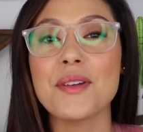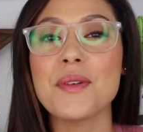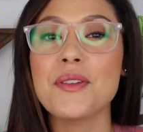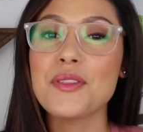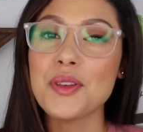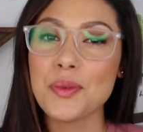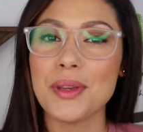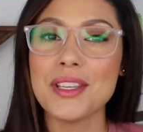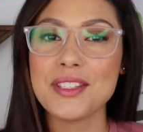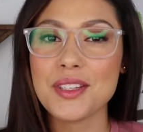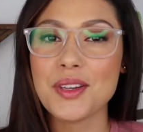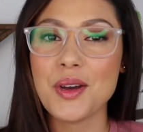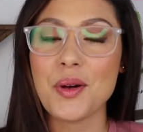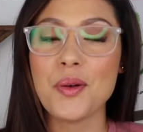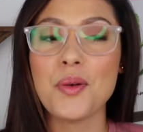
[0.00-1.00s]
from a few weeks
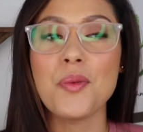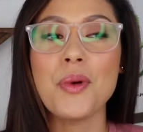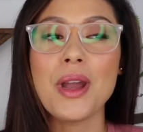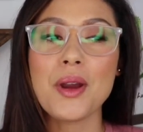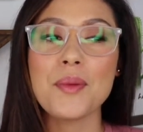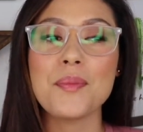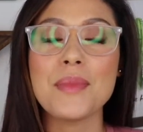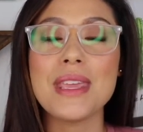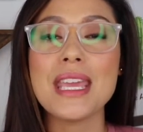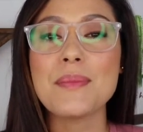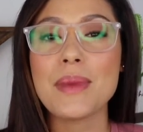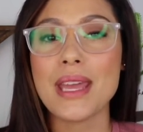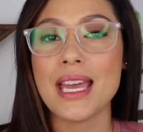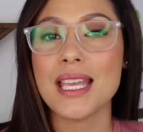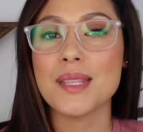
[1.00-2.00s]
ago where me and
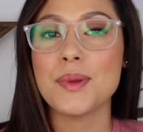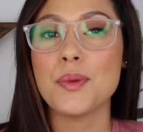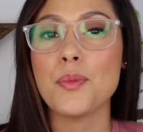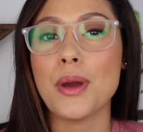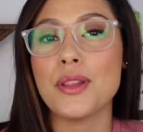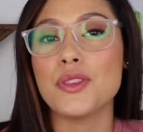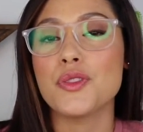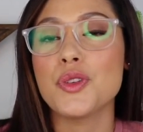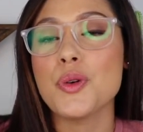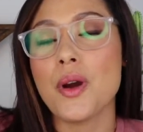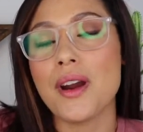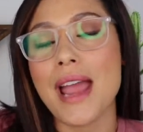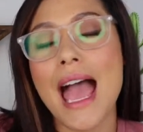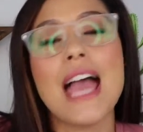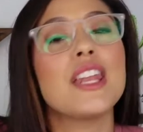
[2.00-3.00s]
my husband went to
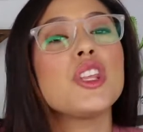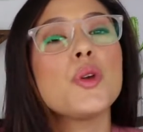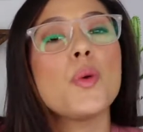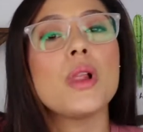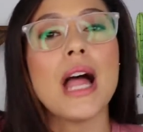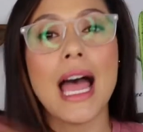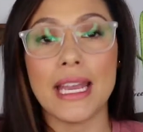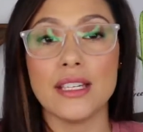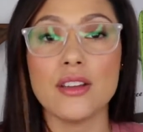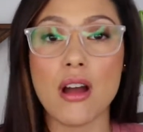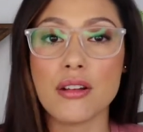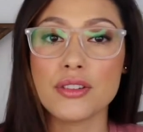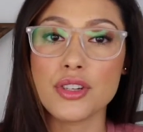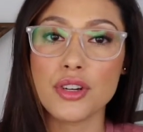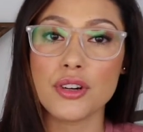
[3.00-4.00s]
our annual eye
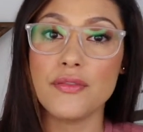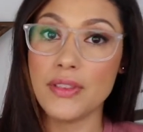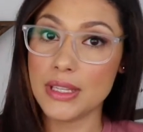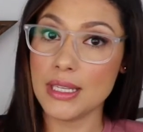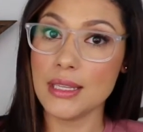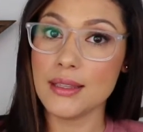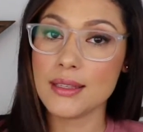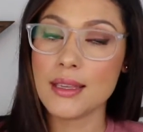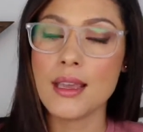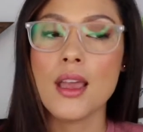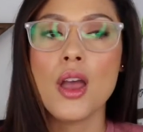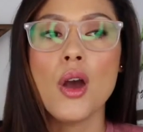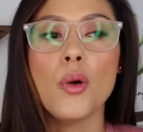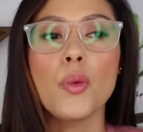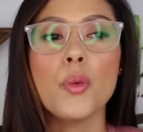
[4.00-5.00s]
doctor visit.
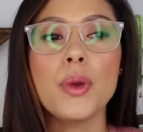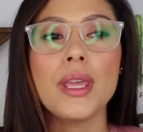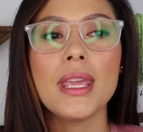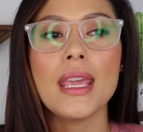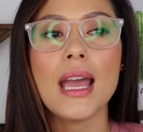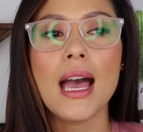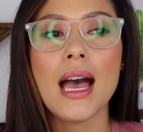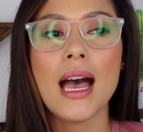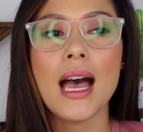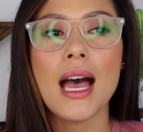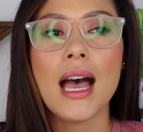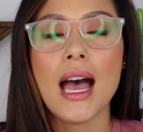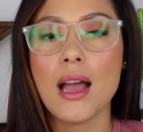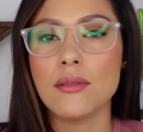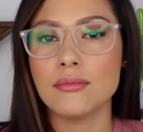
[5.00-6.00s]
We
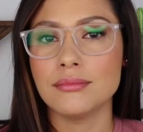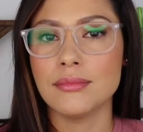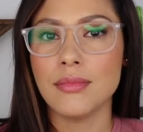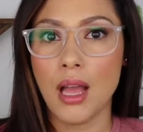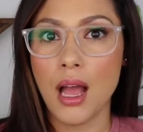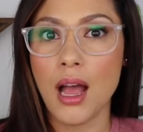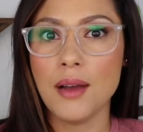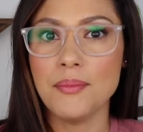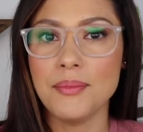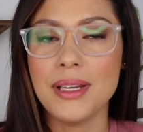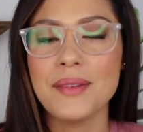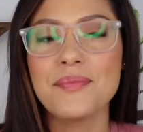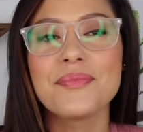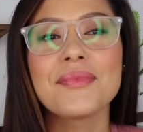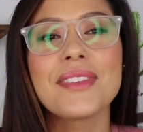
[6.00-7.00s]
uh
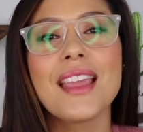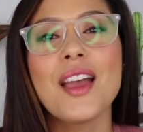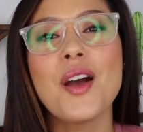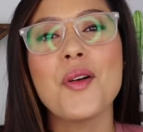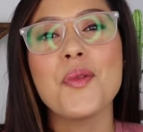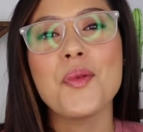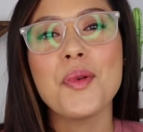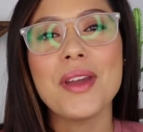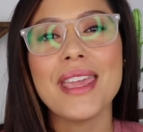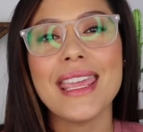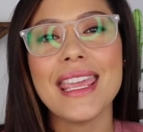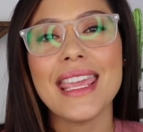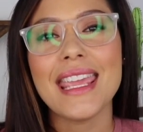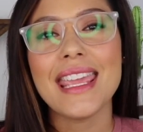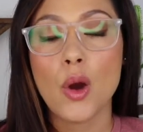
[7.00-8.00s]
um
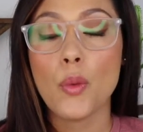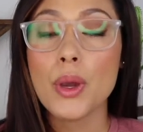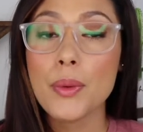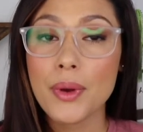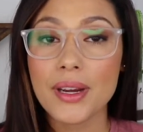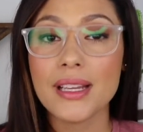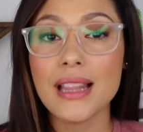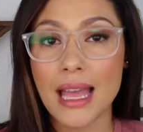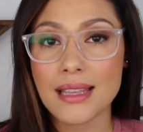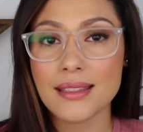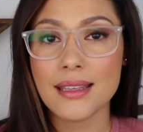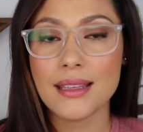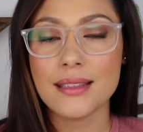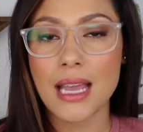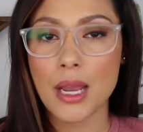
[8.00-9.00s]
we we wear
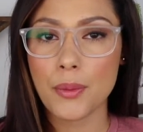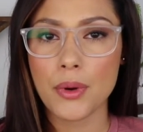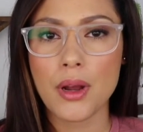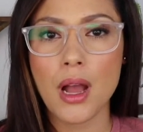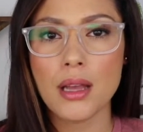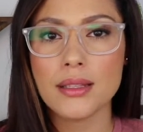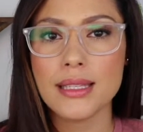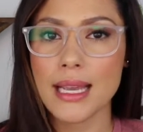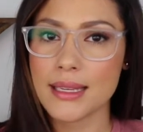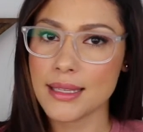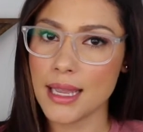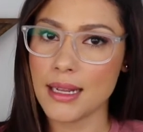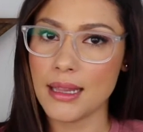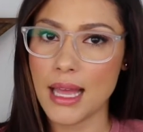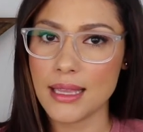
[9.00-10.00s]
glasses. I wear contacts
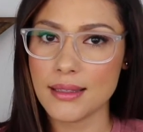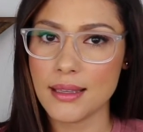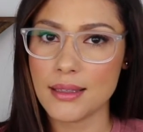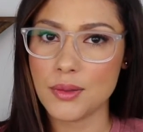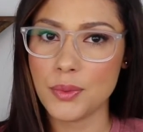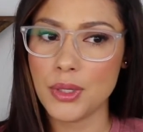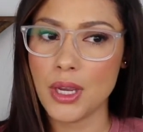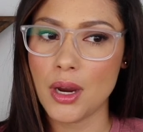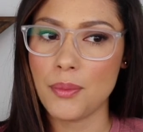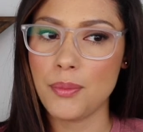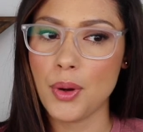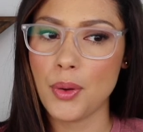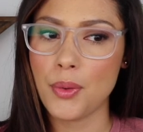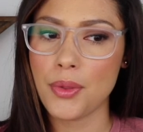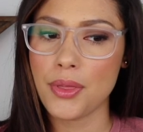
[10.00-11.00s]
and glasses. We are
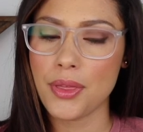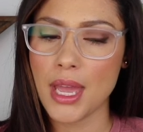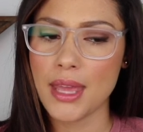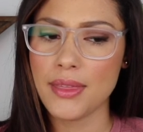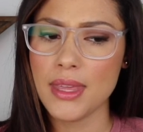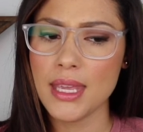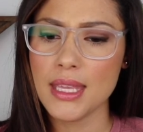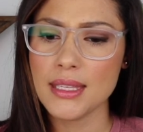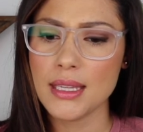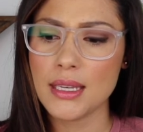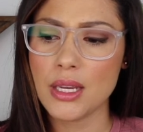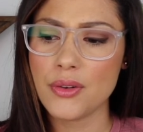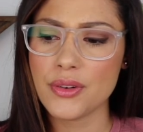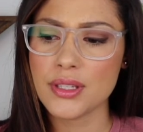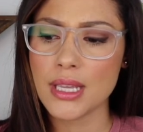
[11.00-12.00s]
both, I think, is it
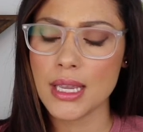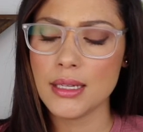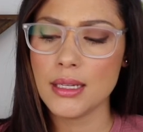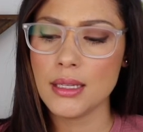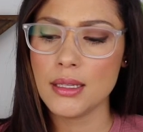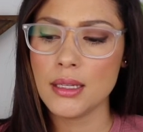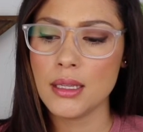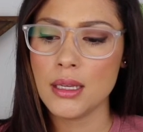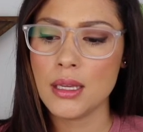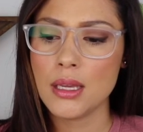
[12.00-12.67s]
nearsighted?